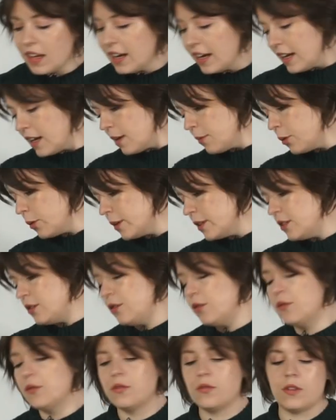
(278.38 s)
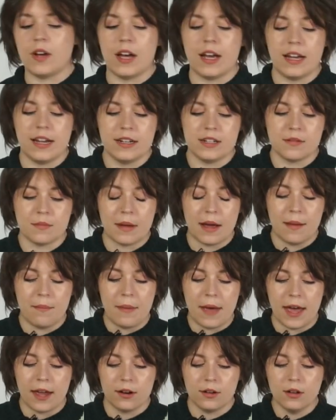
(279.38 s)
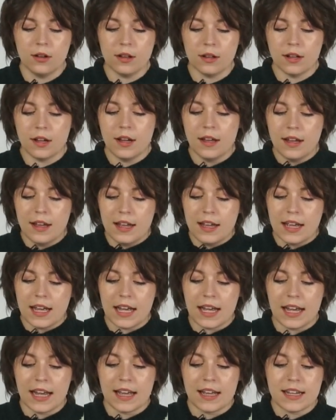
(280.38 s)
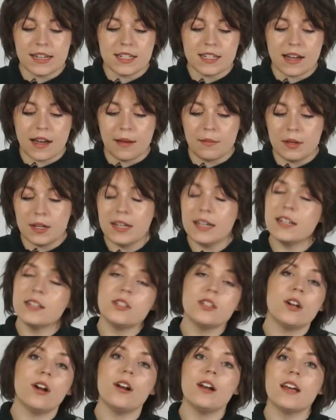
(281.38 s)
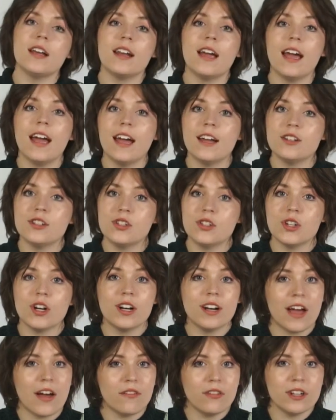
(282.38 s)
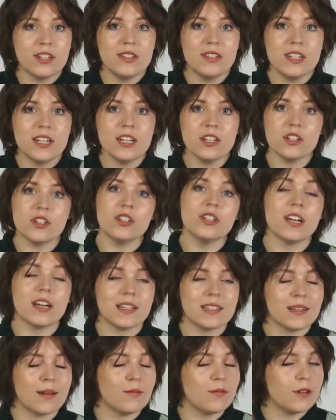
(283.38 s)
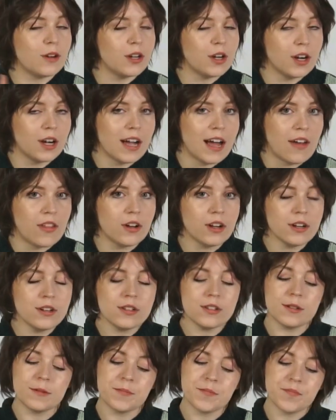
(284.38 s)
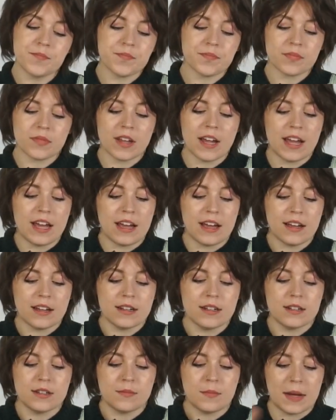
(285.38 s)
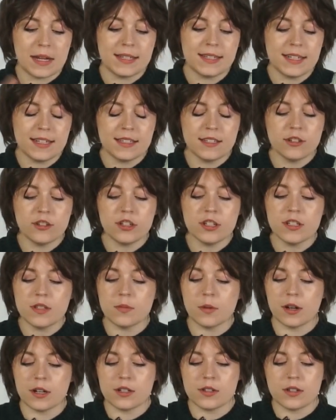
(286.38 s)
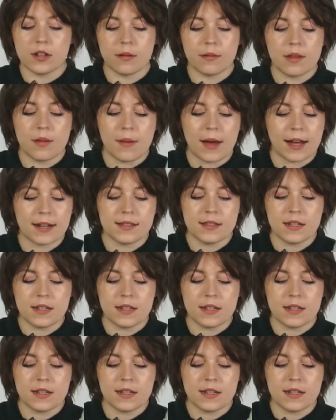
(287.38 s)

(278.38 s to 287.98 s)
And I'm going to find my petal, and I'm gonna get started. And to start every stitch, except for your gathers and basting stitches, we're gonna start with a back